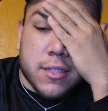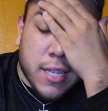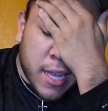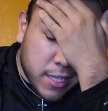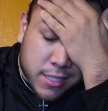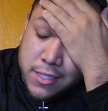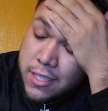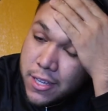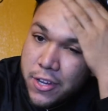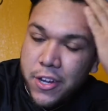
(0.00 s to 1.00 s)

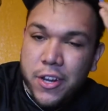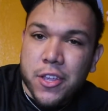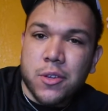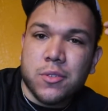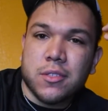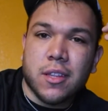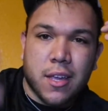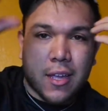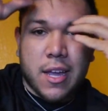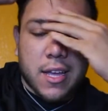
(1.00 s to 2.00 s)
test, you're gonna use
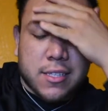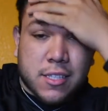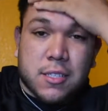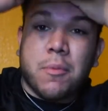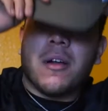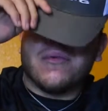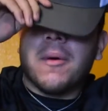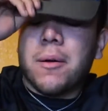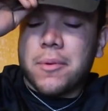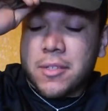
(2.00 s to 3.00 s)
like, I guess, the smaller
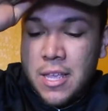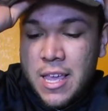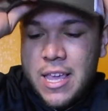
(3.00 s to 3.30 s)
bobbers.